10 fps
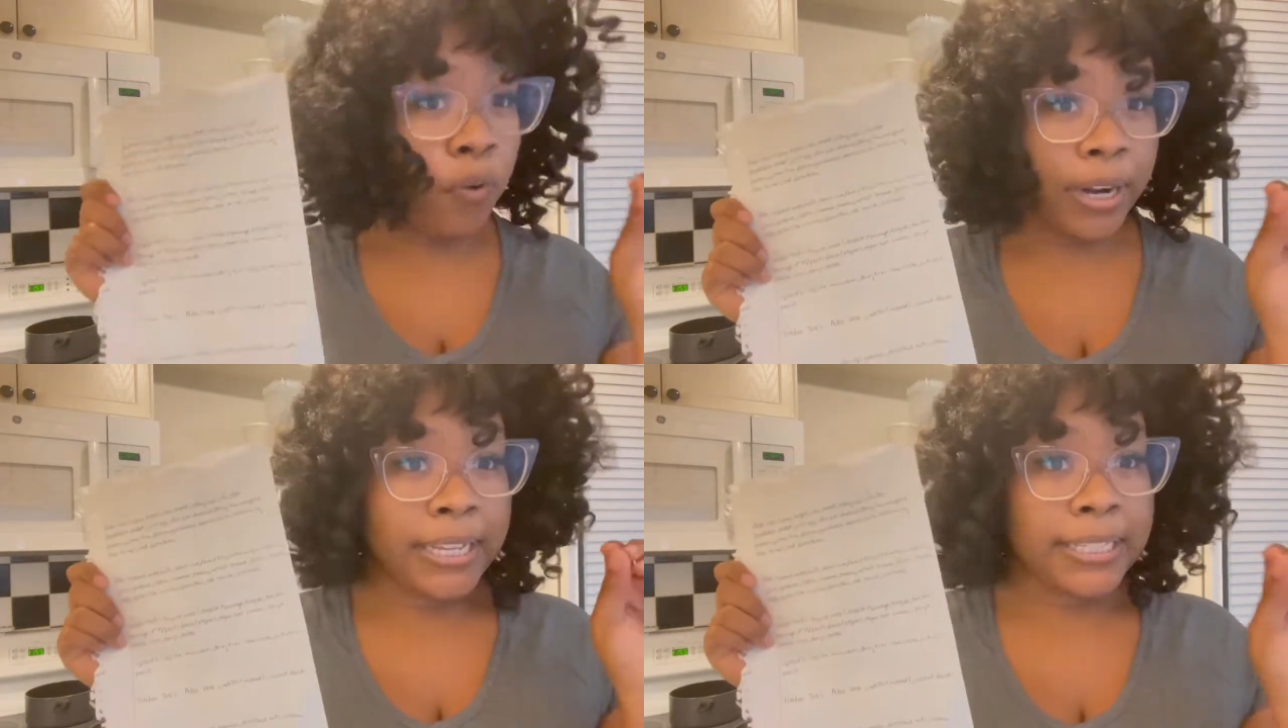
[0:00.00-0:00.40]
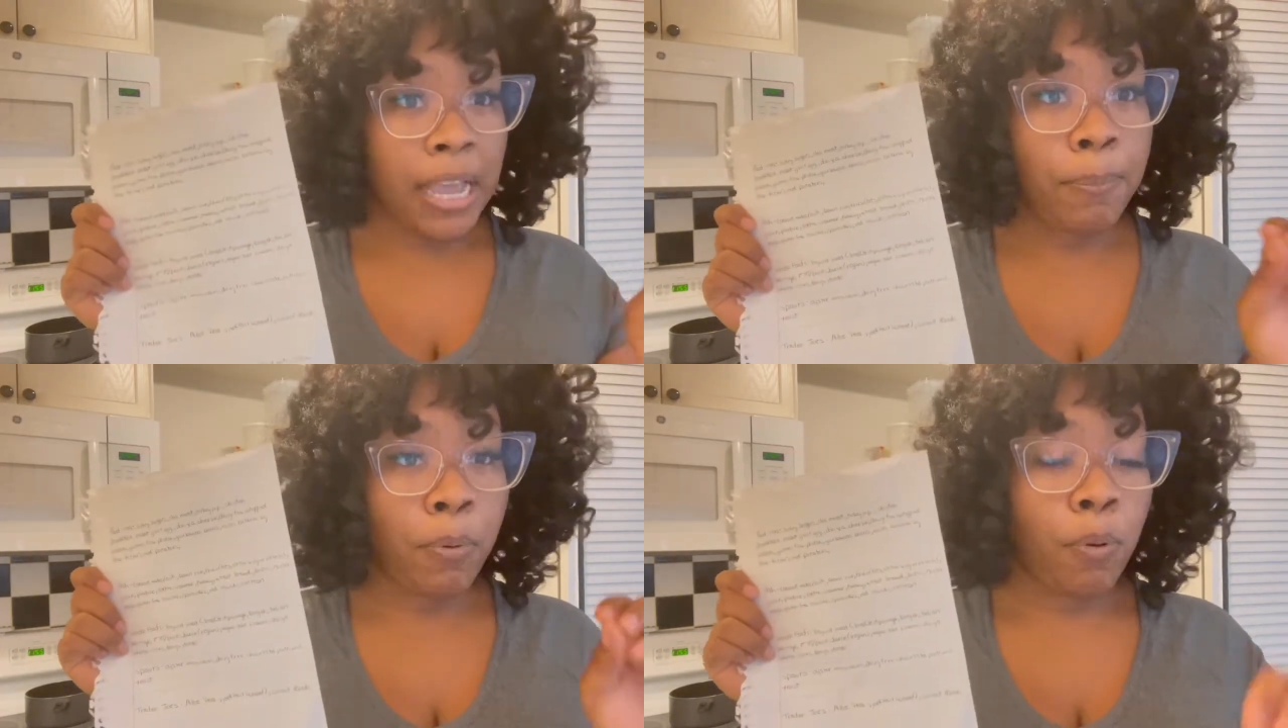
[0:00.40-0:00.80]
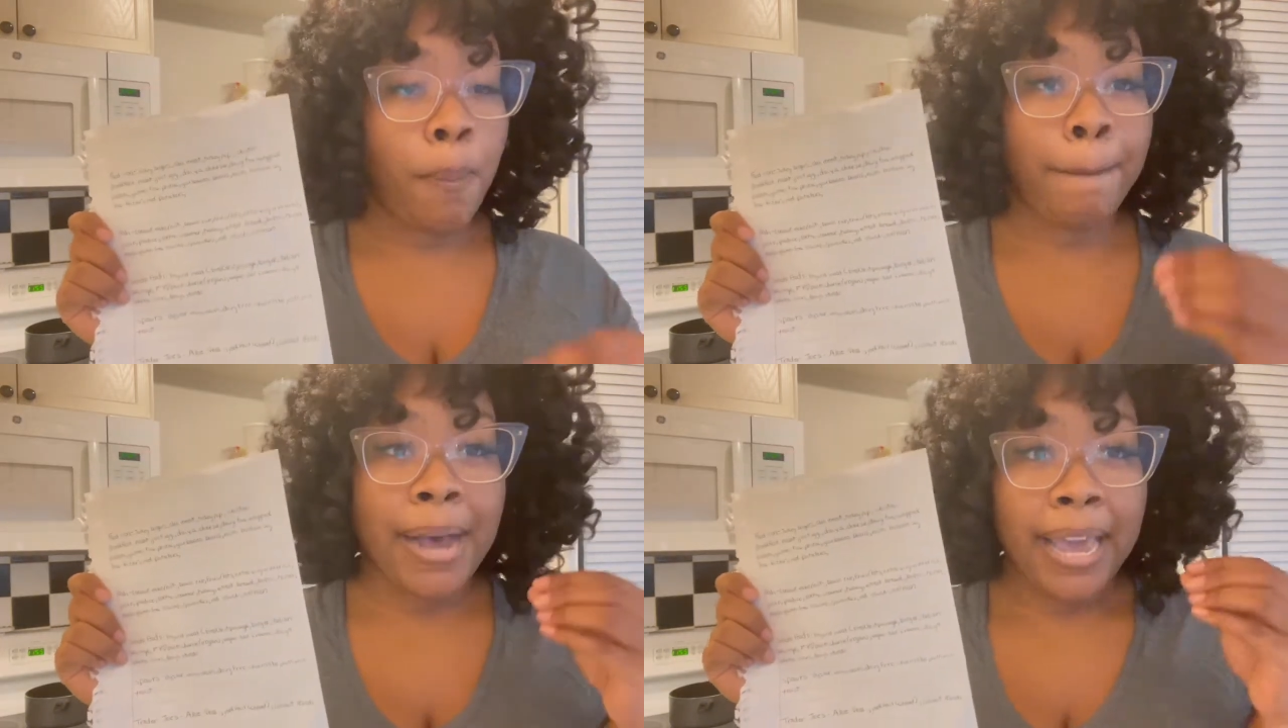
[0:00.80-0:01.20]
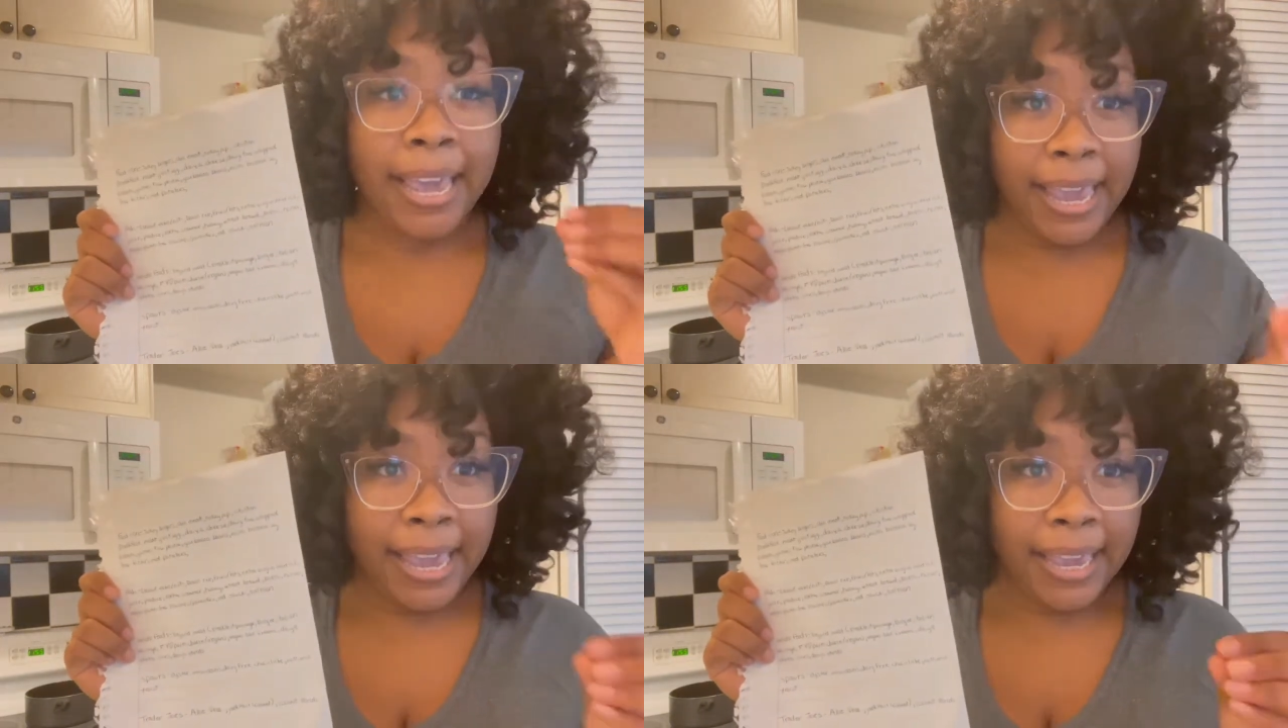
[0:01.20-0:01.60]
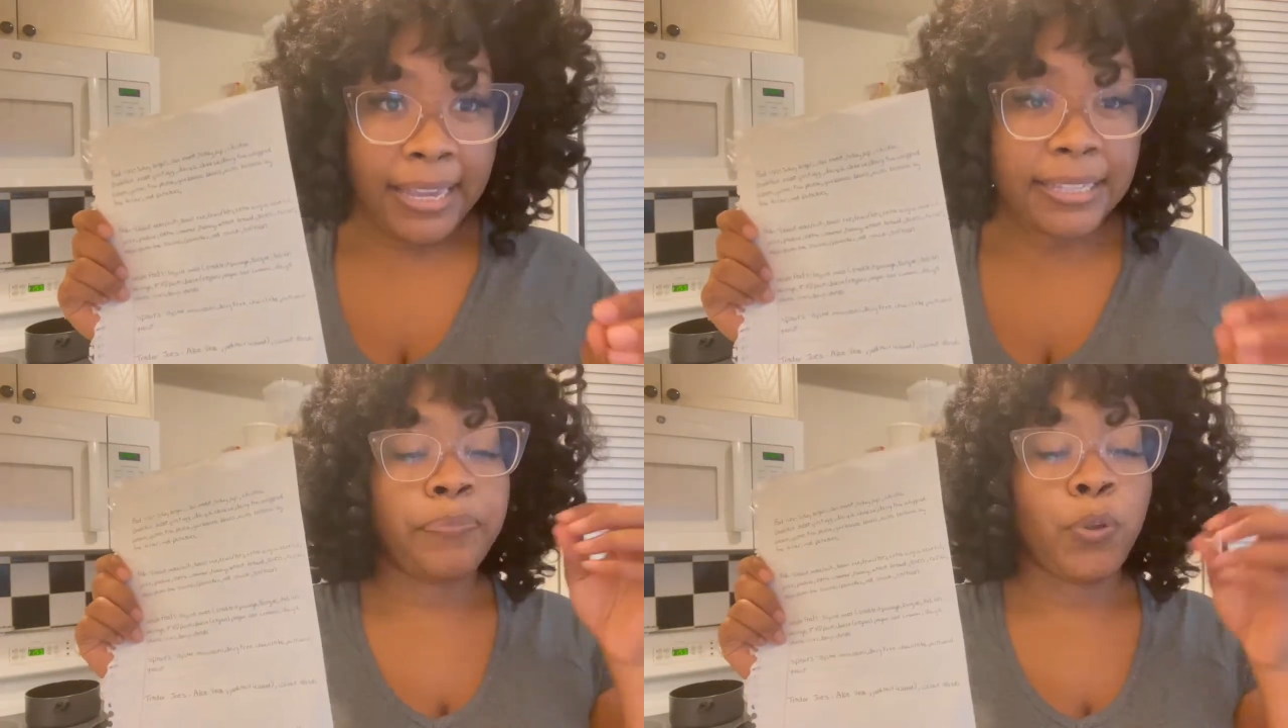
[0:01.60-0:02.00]
For example, my
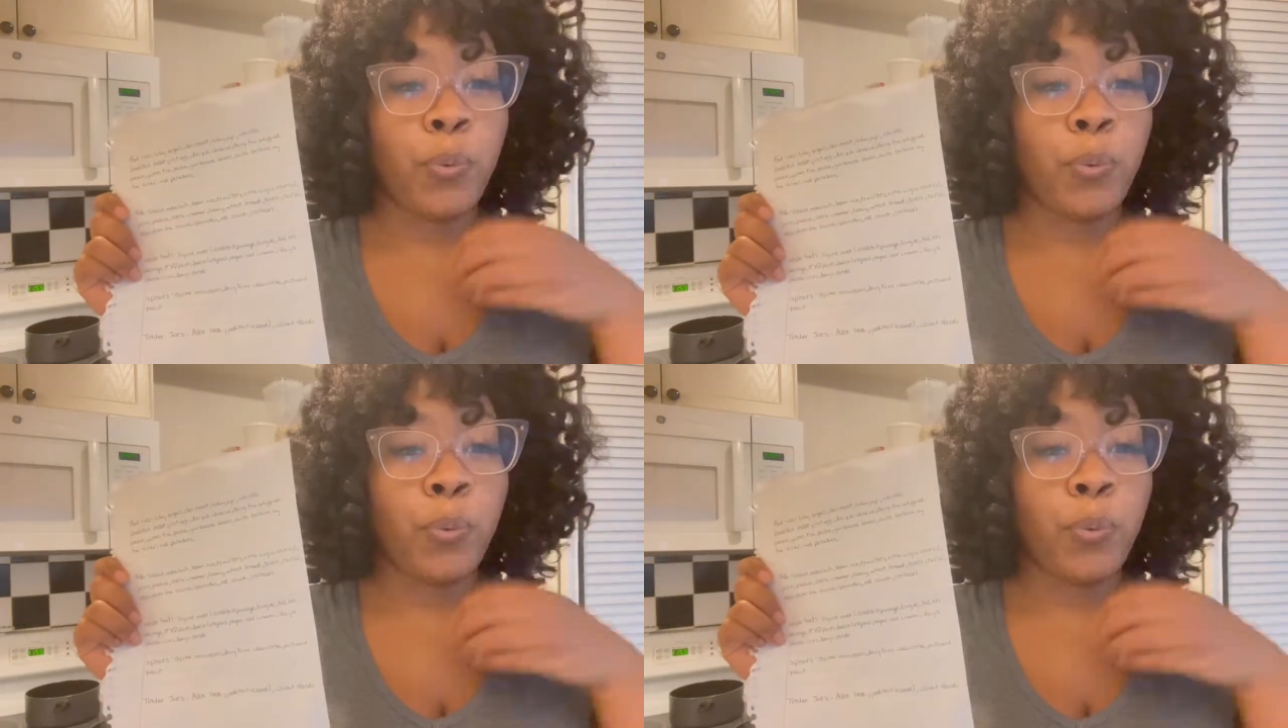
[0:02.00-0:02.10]
eggs.